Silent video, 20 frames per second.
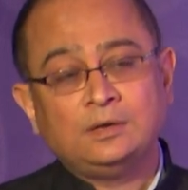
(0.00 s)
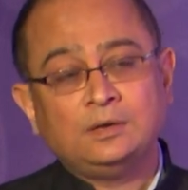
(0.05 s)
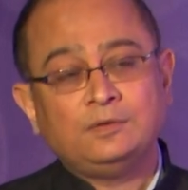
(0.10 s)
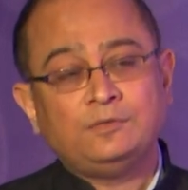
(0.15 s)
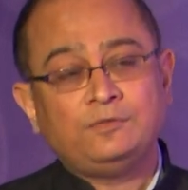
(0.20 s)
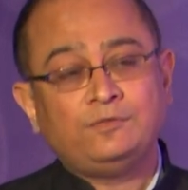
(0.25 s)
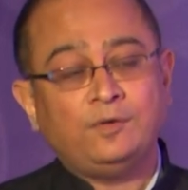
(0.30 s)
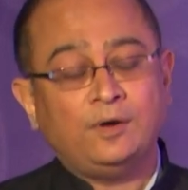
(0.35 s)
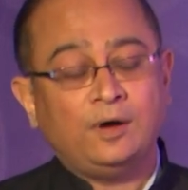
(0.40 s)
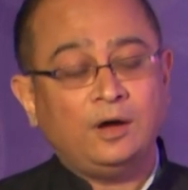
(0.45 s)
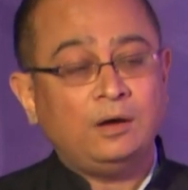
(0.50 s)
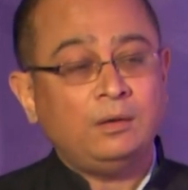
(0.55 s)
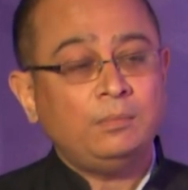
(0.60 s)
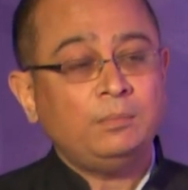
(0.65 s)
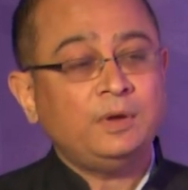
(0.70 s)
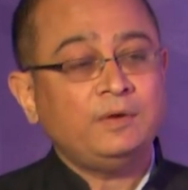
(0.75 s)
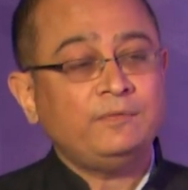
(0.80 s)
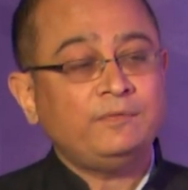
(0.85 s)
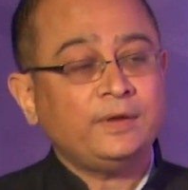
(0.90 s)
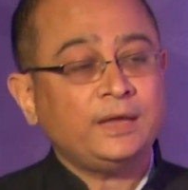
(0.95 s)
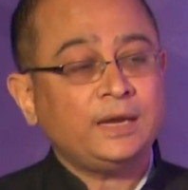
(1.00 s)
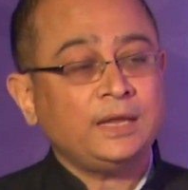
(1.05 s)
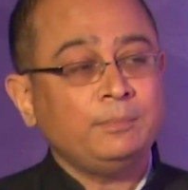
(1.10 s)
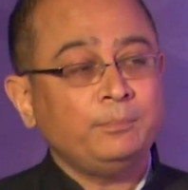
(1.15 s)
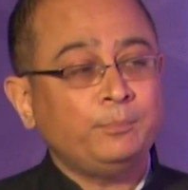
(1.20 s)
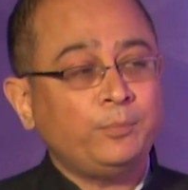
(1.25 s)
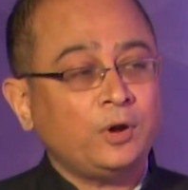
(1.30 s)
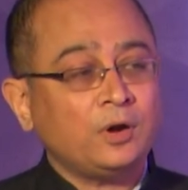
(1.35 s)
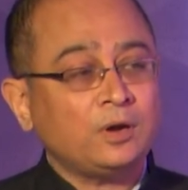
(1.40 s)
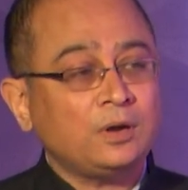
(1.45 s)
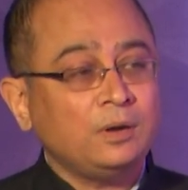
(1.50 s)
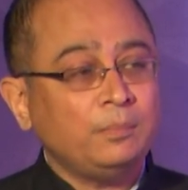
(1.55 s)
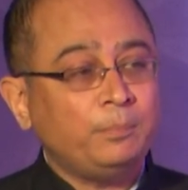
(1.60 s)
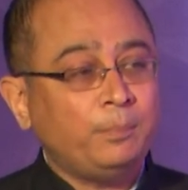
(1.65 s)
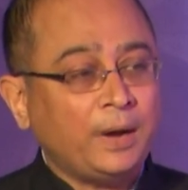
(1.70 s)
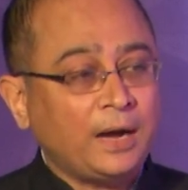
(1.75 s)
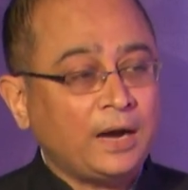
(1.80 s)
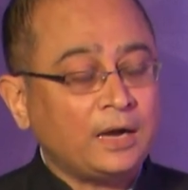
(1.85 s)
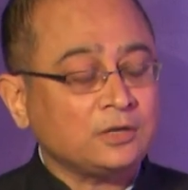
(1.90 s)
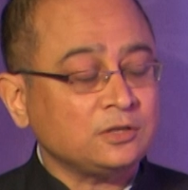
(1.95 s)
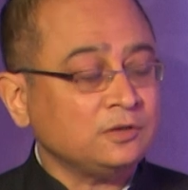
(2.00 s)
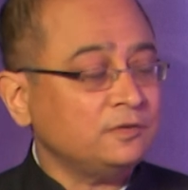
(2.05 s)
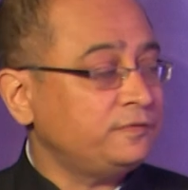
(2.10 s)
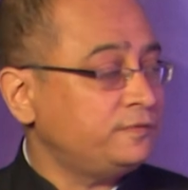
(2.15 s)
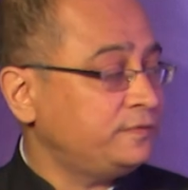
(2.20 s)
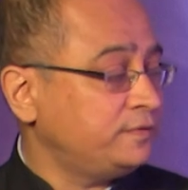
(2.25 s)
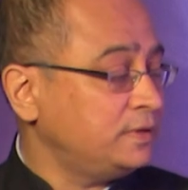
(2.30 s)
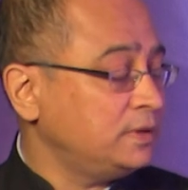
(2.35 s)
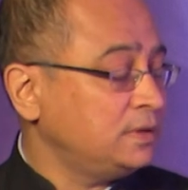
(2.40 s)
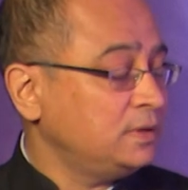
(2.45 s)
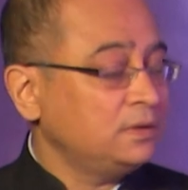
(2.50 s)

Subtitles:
form a very important part of